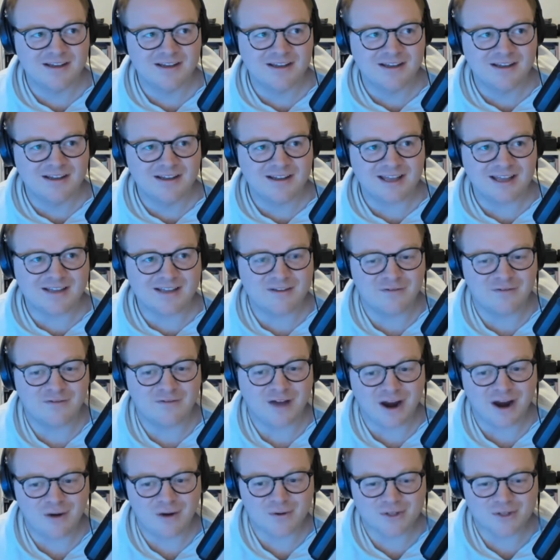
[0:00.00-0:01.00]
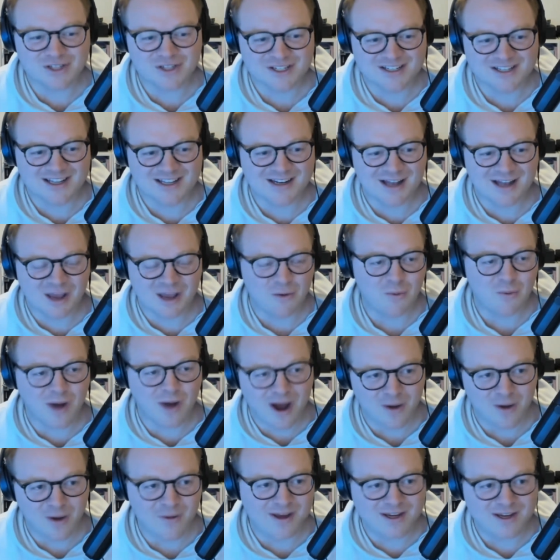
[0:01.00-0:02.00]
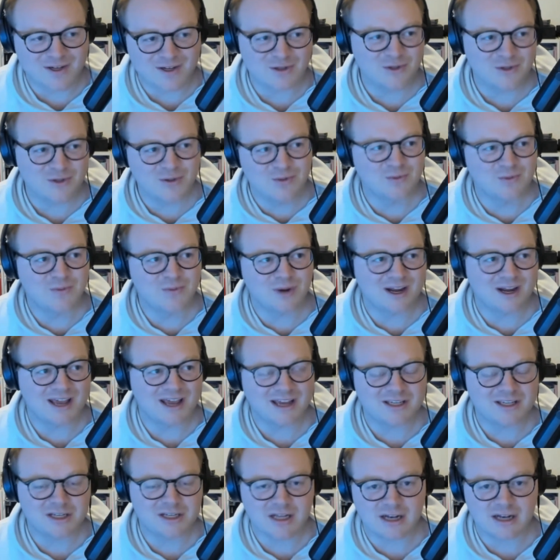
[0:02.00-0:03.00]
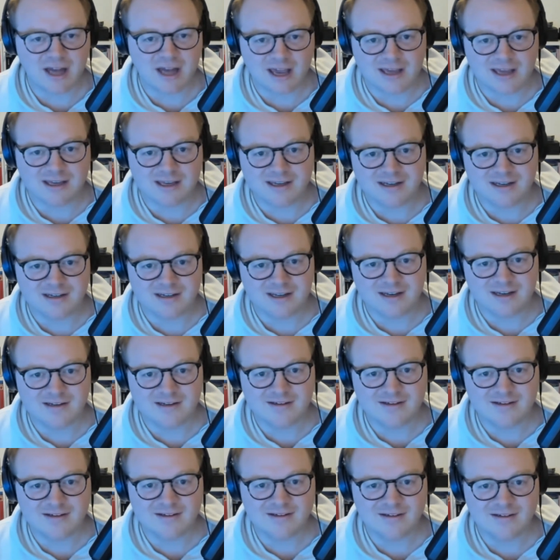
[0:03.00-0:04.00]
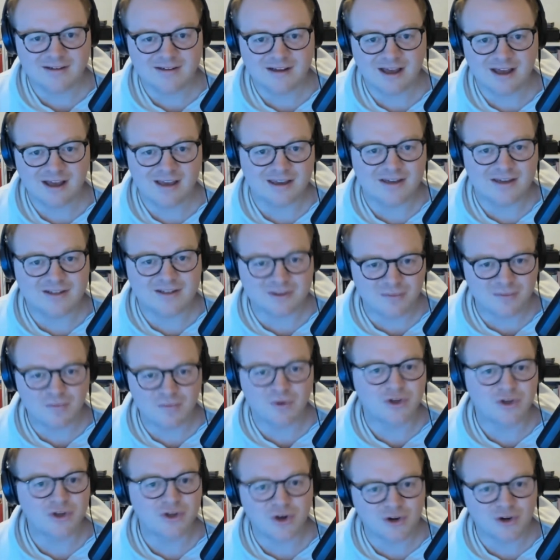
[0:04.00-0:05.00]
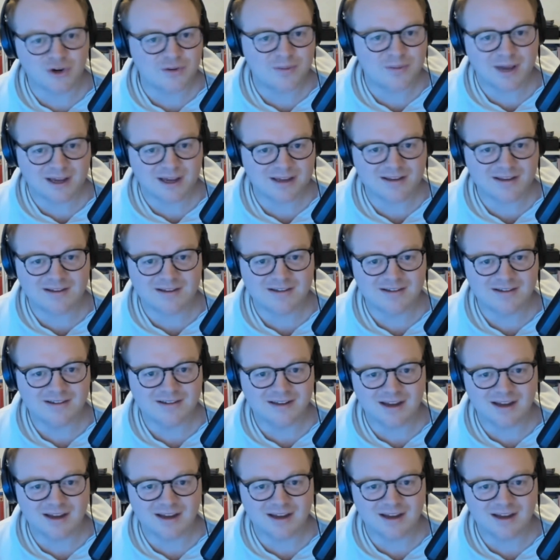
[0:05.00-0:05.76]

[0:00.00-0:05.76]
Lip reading: the fire was just lit. Wow, I can do what I actually like, and then I get some return back,